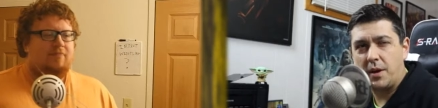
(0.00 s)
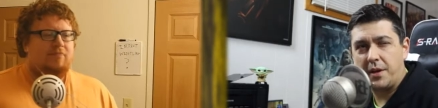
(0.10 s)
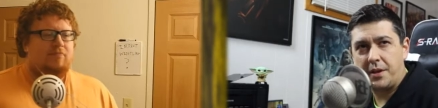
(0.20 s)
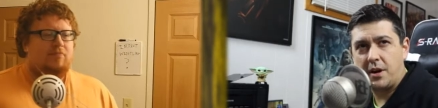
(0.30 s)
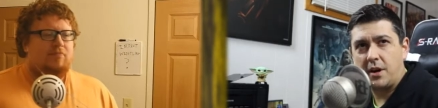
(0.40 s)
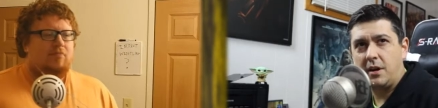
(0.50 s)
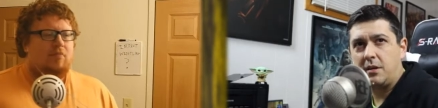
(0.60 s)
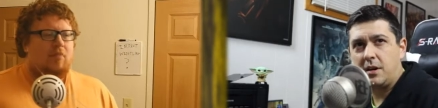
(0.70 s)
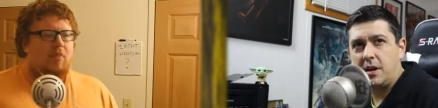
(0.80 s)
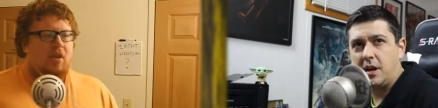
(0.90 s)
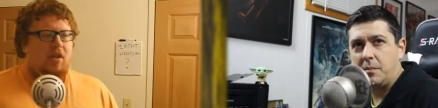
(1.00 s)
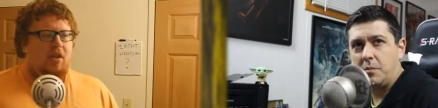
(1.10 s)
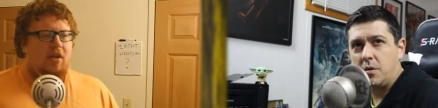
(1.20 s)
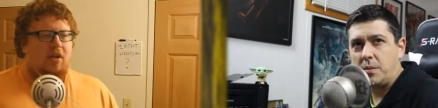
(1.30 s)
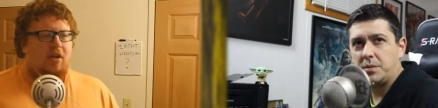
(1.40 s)
Speaker 1: with her
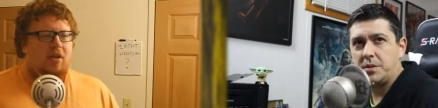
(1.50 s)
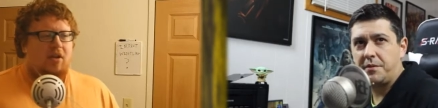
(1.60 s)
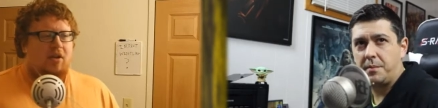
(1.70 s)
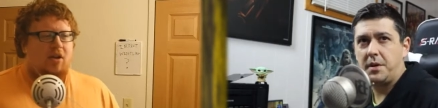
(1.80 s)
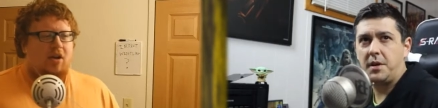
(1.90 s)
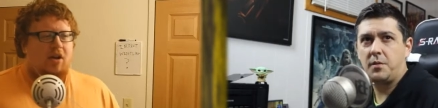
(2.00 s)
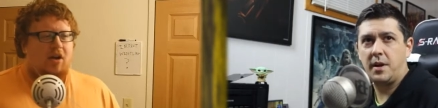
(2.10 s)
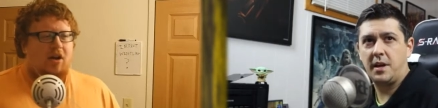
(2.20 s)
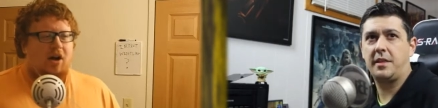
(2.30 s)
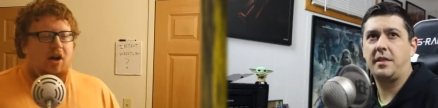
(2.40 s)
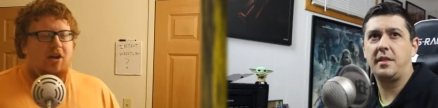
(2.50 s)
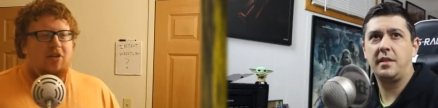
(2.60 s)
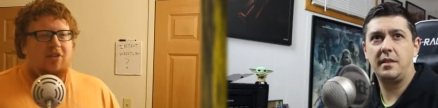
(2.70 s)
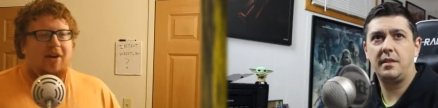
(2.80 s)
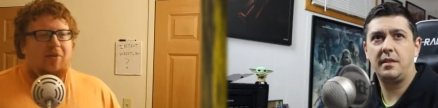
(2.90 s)
um, who I was unfamiliar with. Uh,
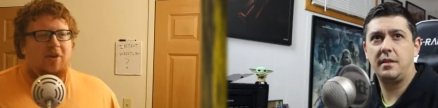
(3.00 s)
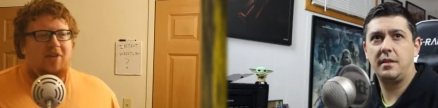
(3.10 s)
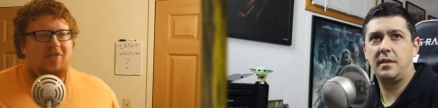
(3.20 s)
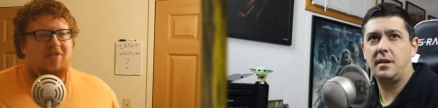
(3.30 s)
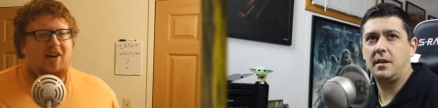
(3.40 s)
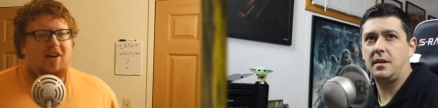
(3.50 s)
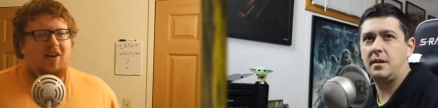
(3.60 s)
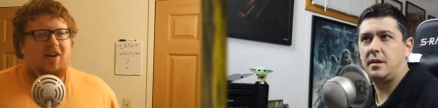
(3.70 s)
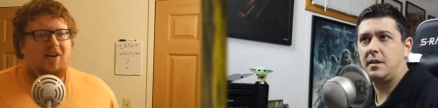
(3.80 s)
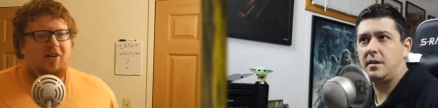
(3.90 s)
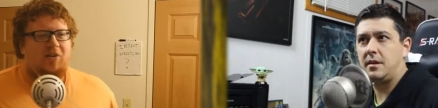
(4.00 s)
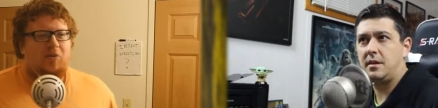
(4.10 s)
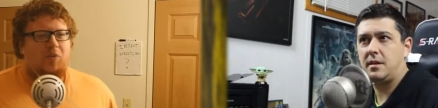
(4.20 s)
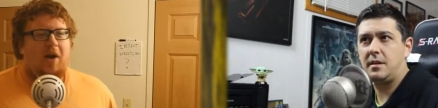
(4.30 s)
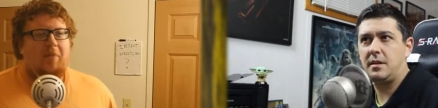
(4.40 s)
Speaker 2: that was uh,
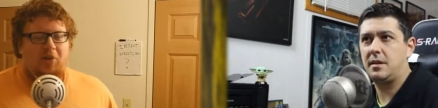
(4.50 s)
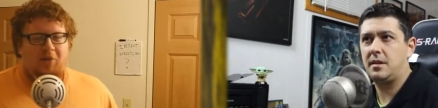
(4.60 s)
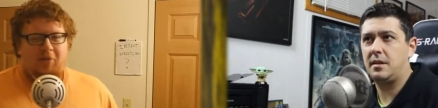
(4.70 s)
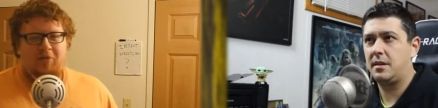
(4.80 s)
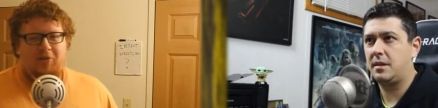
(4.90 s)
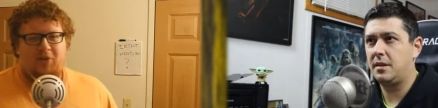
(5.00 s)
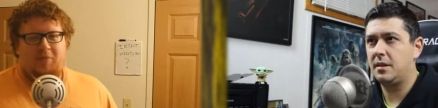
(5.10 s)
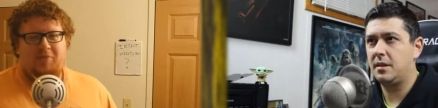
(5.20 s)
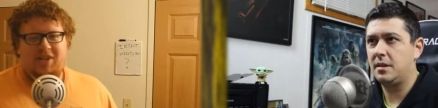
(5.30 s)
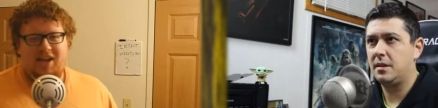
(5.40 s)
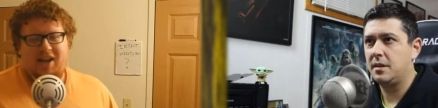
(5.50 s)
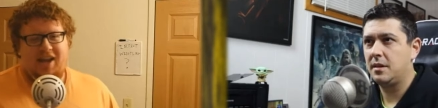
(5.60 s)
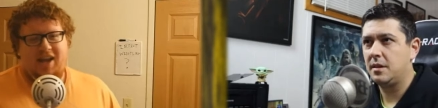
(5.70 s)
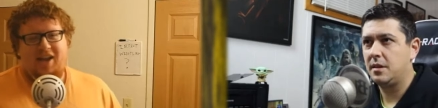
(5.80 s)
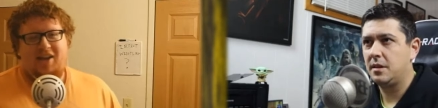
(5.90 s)
Rebel from
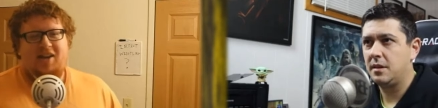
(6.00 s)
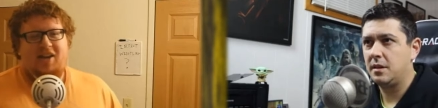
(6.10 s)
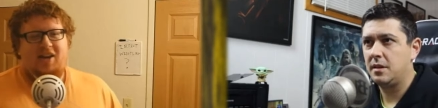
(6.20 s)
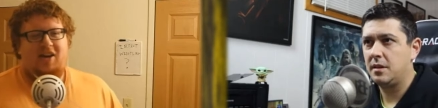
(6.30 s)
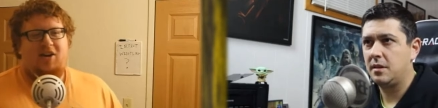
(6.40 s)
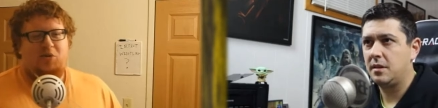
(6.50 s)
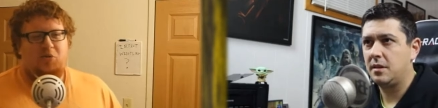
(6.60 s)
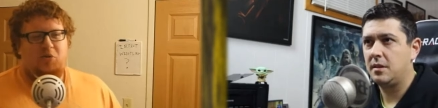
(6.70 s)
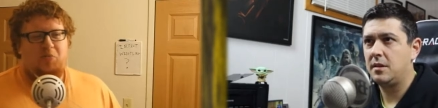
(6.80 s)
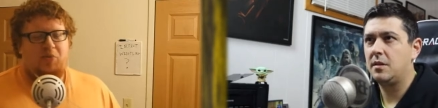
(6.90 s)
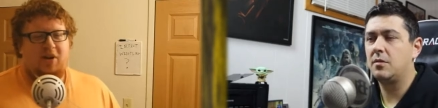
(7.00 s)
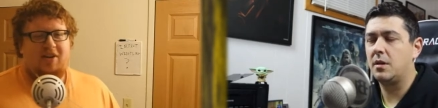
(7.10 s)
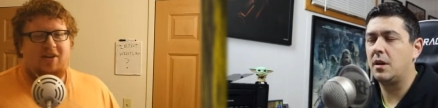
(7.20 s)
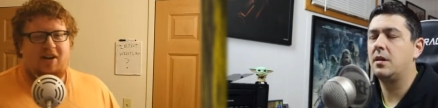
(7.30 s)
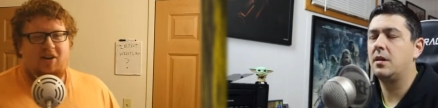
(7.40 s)
TNA, uh, who Britt
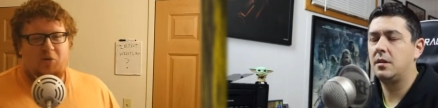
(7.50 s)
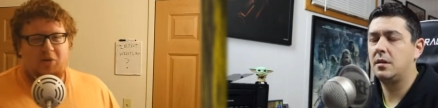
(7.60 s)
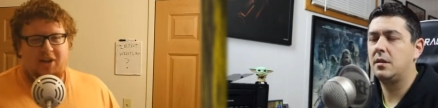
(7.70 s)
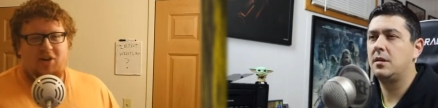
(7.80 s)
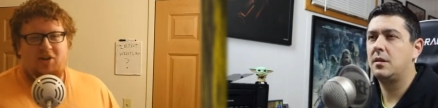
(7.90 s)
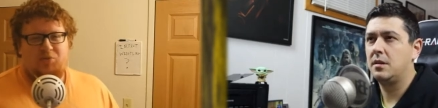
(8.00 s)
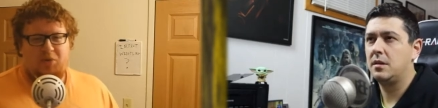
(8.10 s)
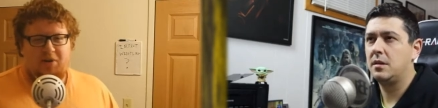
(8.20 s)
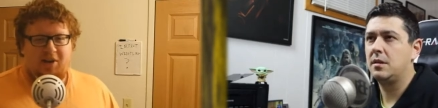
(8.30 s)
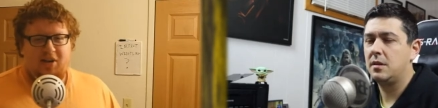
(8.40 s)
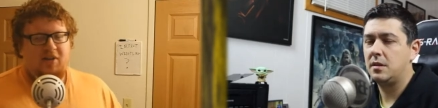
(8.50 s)
okay. only calls Reba.